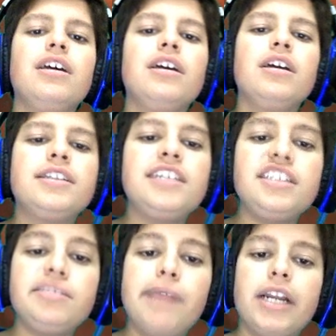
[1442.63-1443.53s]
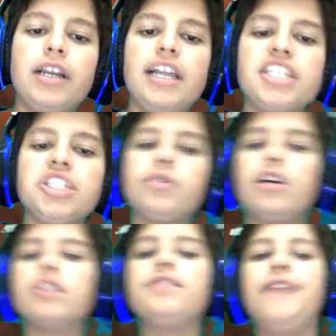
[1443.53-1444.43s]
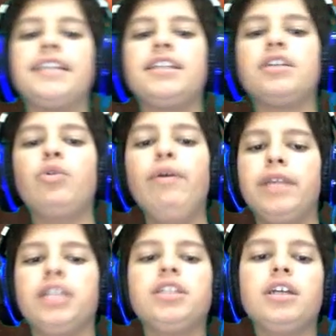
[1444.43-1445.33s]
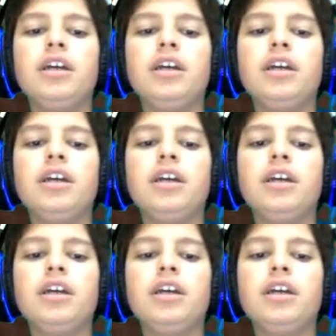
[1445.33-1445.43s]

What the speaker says: 6 mana, legendary artifact, equipment.